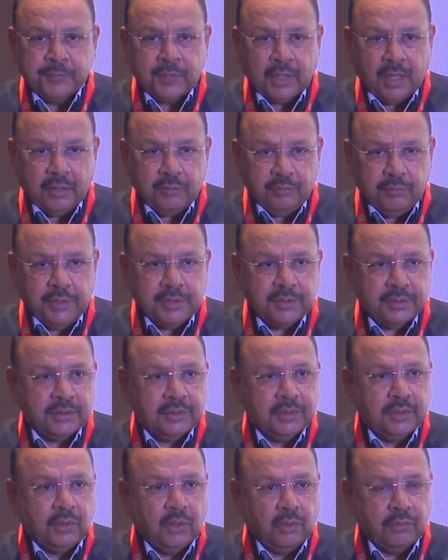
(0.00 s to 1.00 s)
I wish
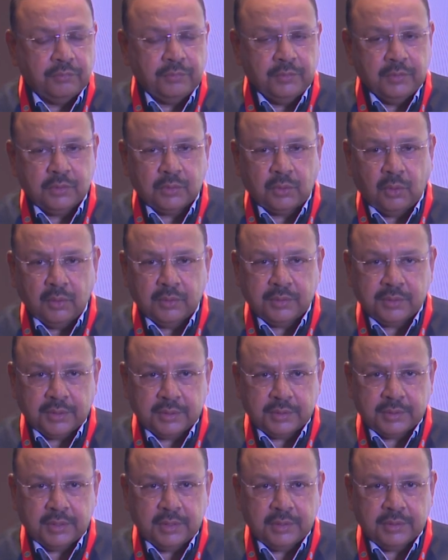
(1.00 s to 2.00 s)
the conference all
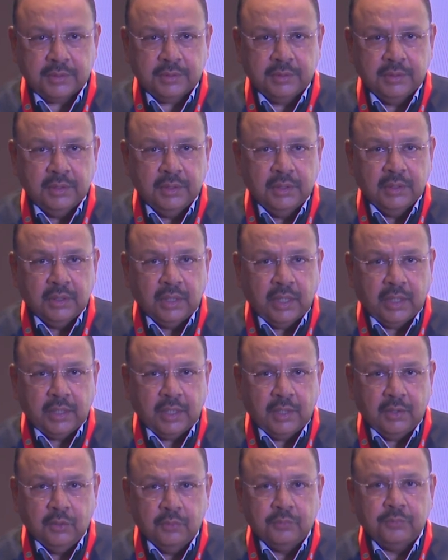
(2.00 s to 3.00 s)
success, and I
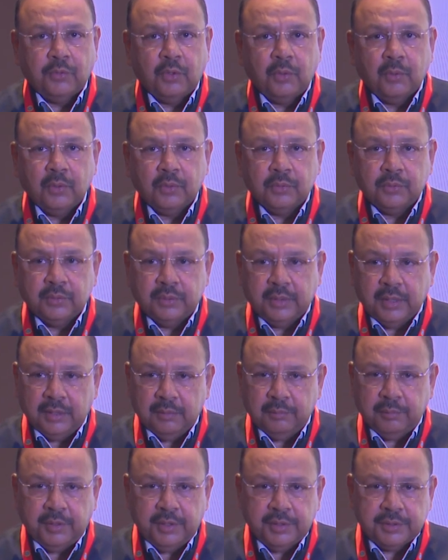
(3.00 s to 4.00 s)
look forward to the
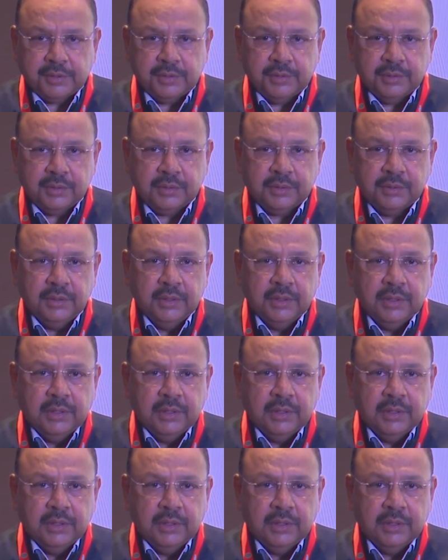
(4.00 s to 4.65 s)
deliberations.